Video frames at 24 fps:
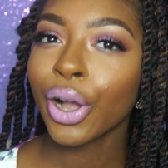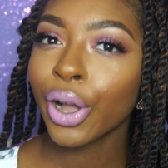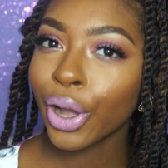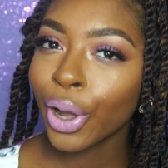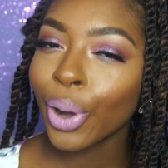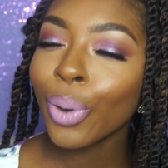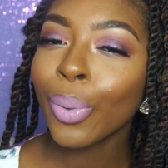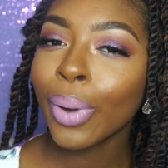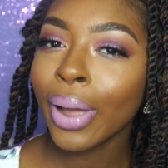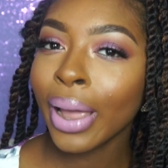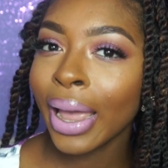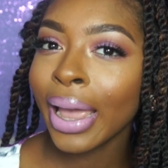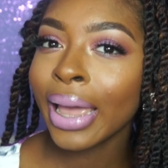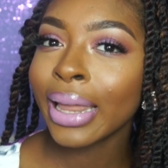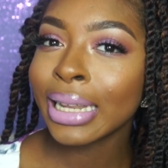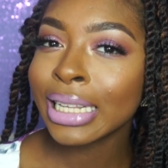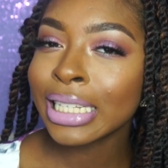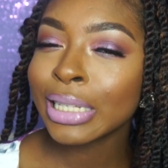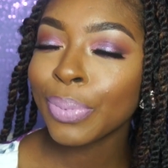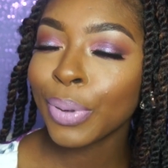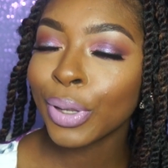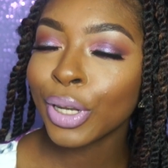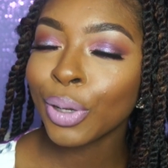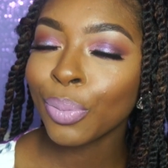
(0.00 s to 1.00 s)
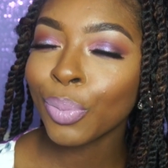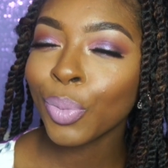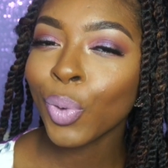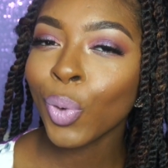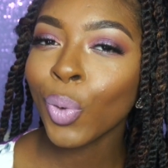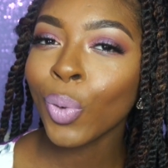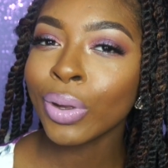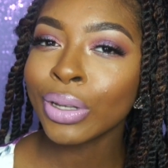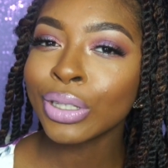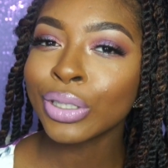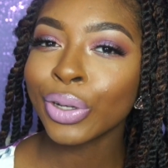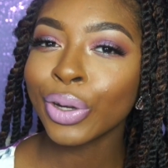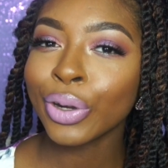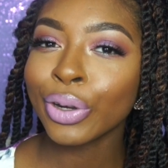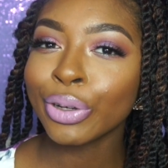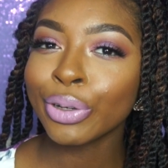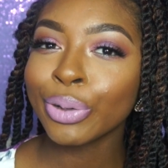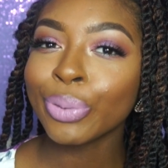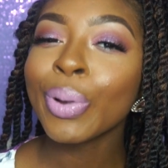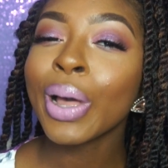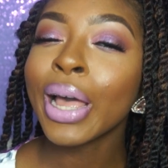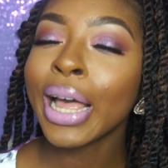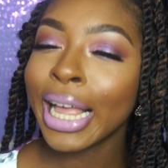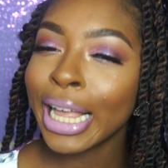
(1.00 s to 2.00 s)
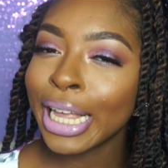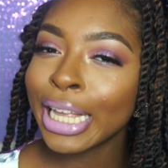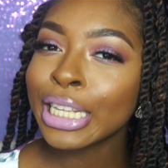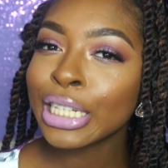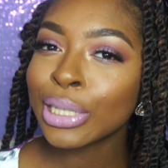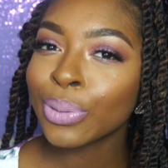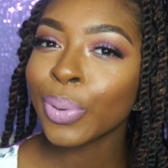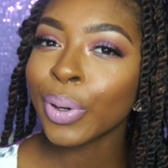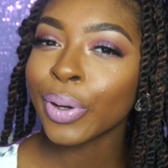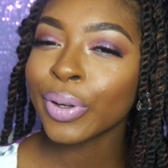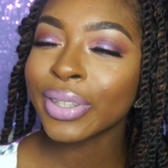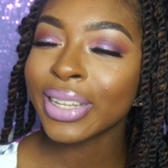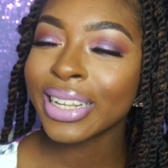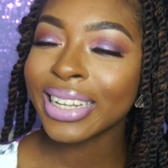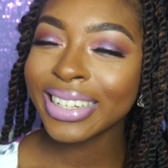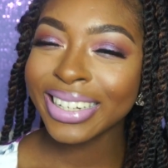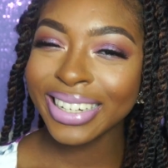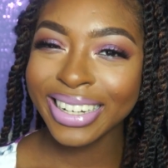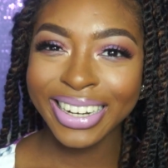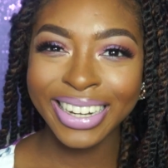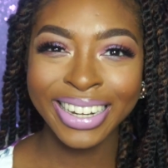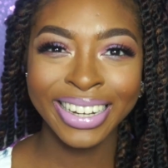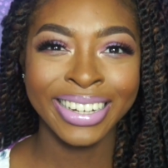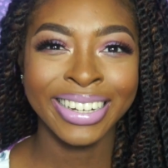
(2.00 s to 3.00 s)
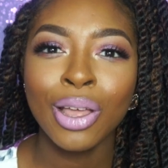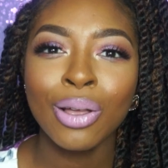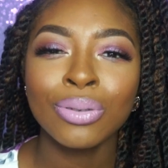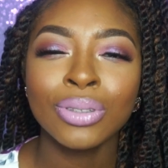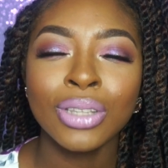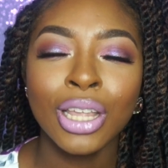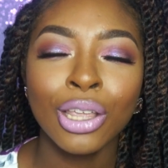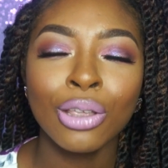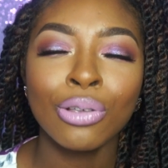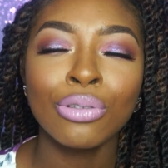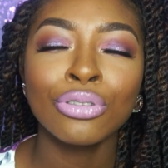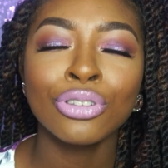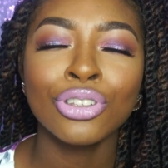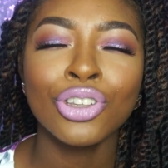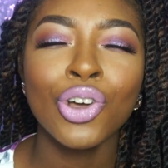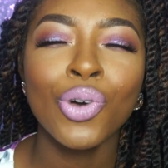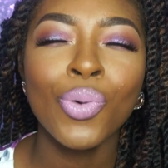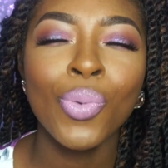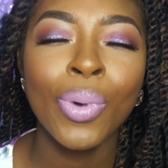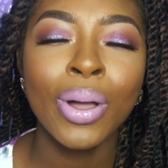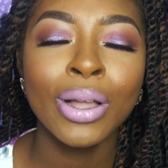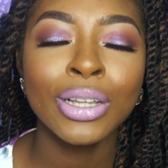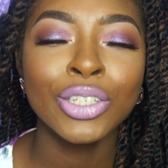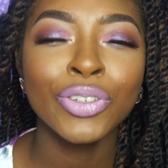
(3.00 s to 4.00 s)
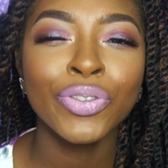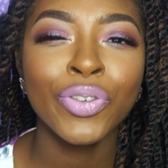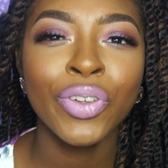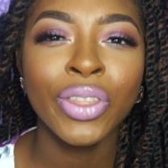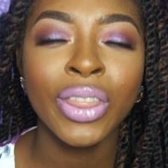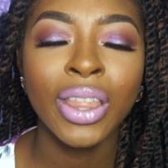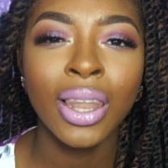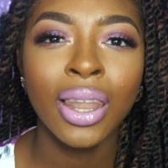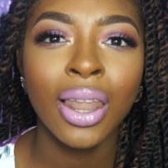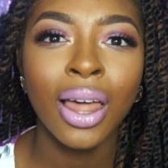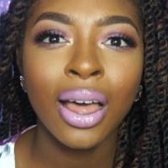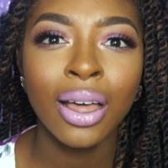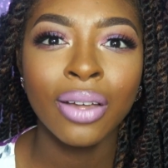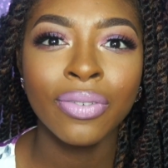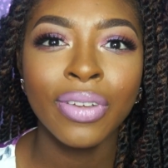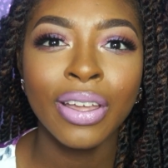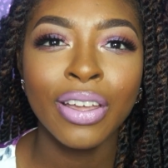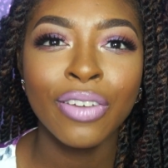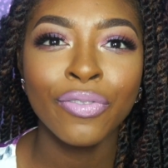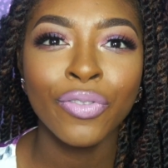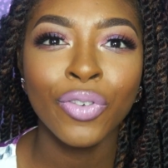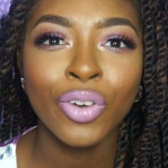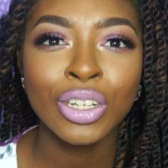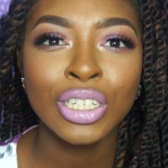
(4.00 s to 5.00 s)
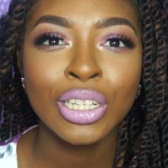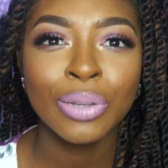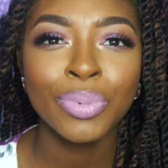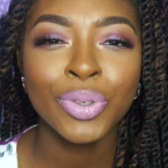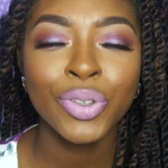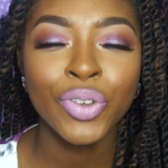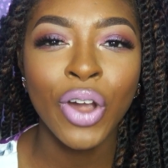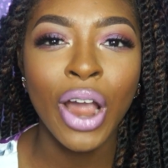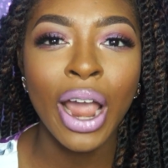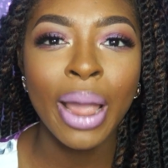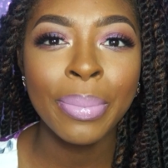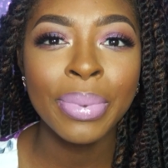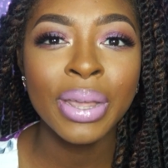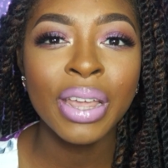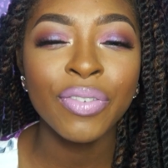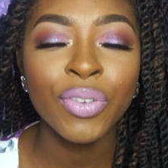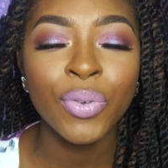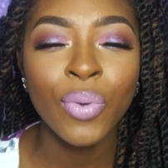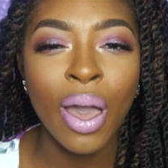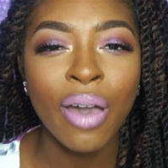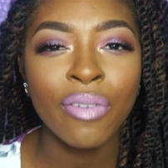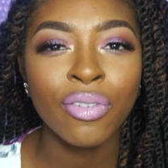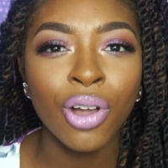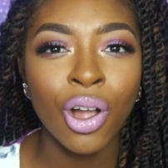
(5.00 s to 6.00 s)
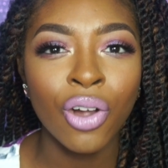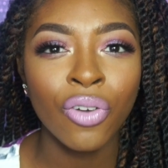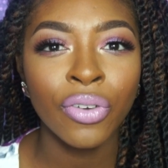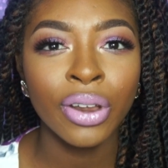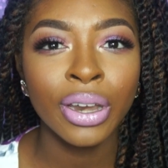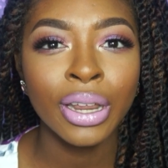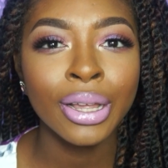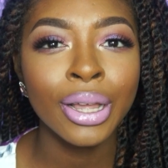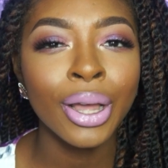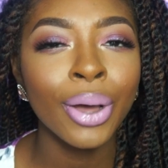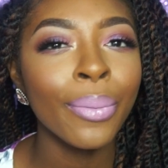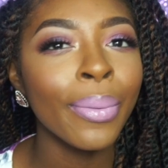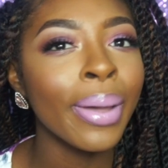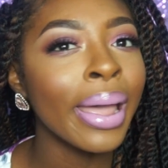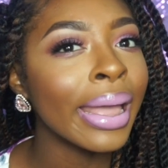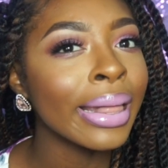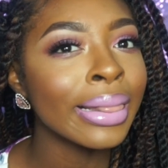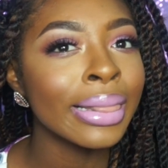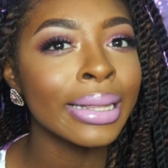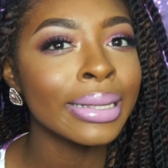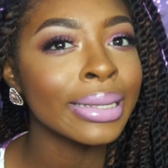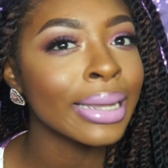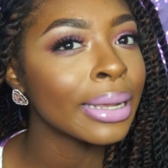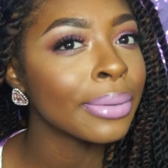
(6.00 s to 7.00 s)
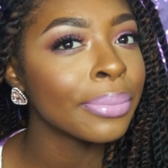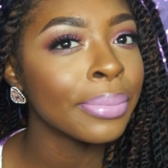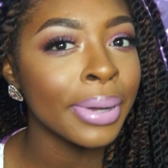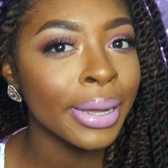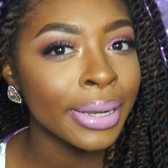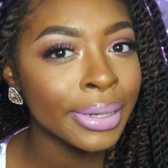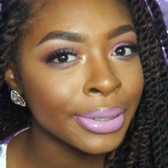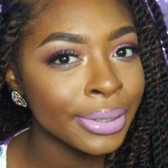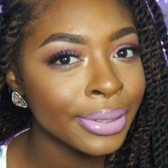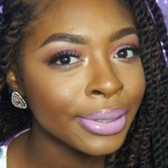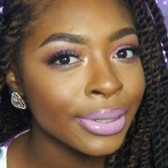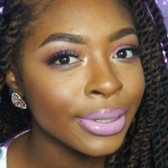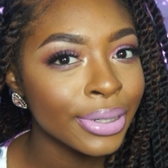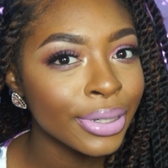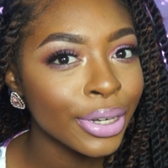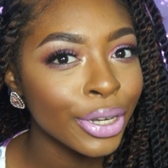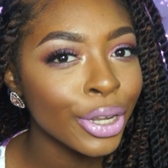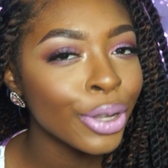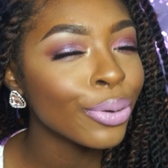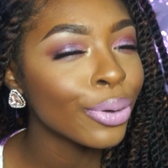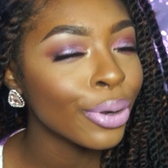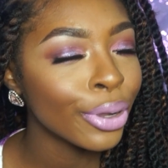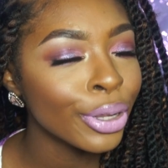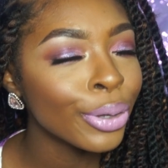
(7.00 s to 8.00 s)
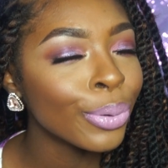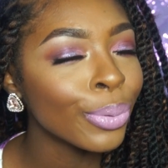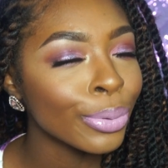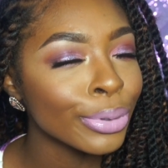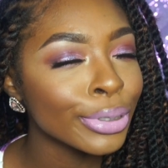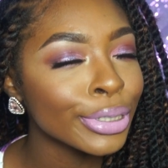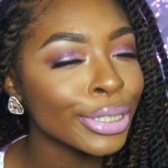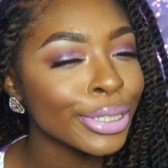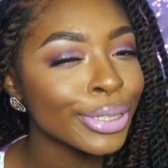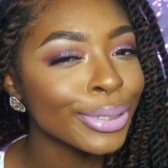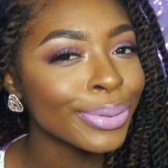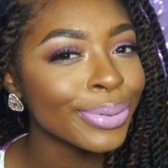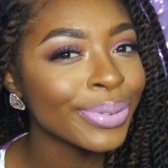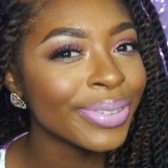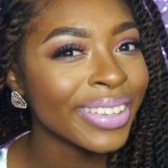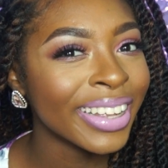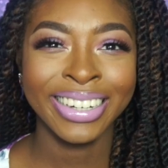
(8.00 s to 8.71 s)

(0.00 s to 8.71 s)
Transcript: go ahead and spend them coins, girl. It's worth it. Thank you so much for the love and for subscribing. If you haven't already, go ahead and click that button. You know you want to.